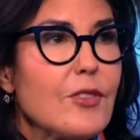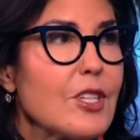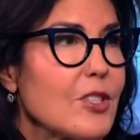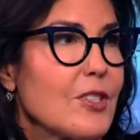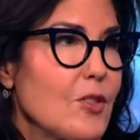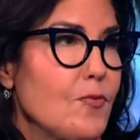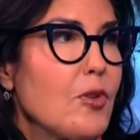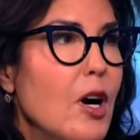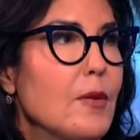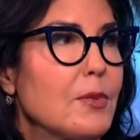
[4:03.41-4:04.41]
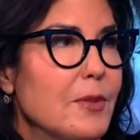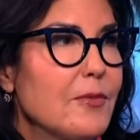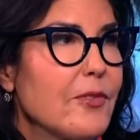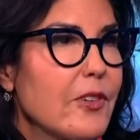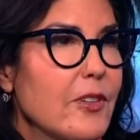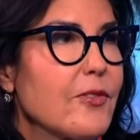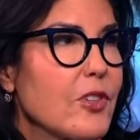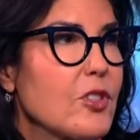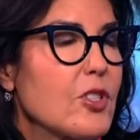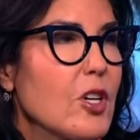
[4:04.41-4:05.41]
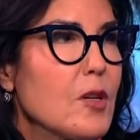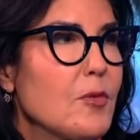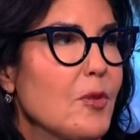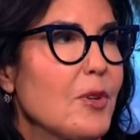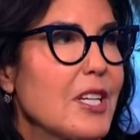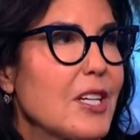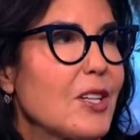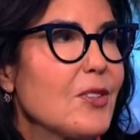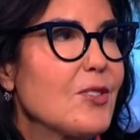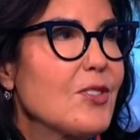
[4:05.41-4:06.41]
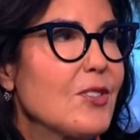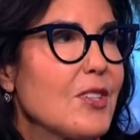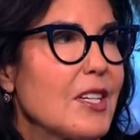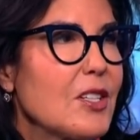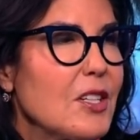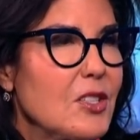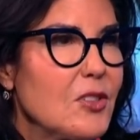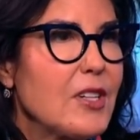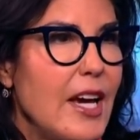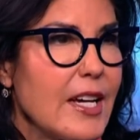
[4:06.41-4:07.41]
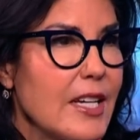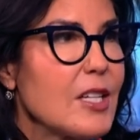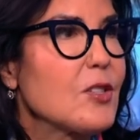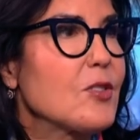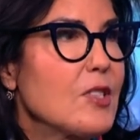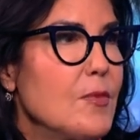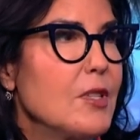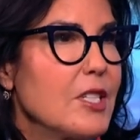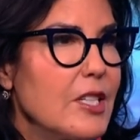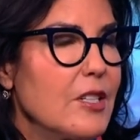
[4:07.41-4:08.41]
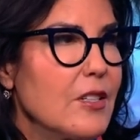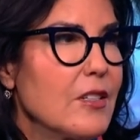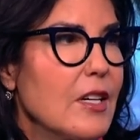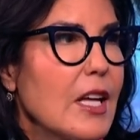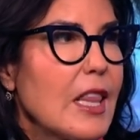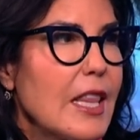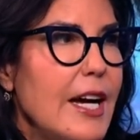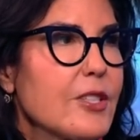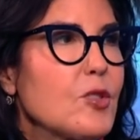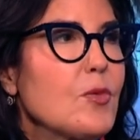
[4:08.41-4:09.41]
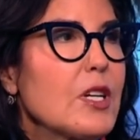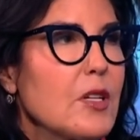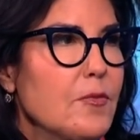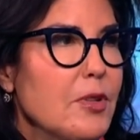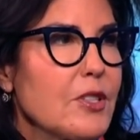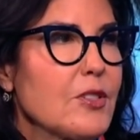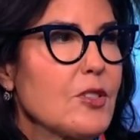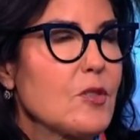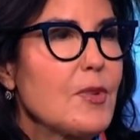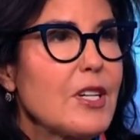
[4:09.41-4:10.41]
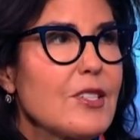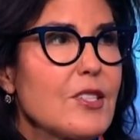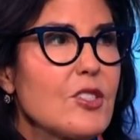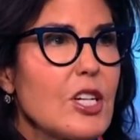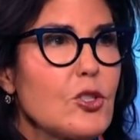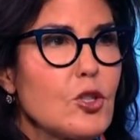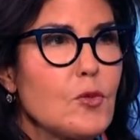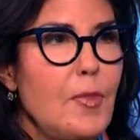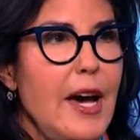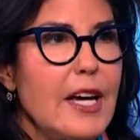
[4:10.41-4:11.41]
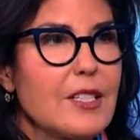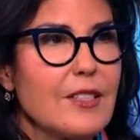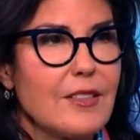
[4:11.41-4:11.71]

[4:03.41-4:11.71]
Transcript: This is a problem for Starmer when he goes to the UK-EU summit dinner last week in Brussels because he's teacher's pet.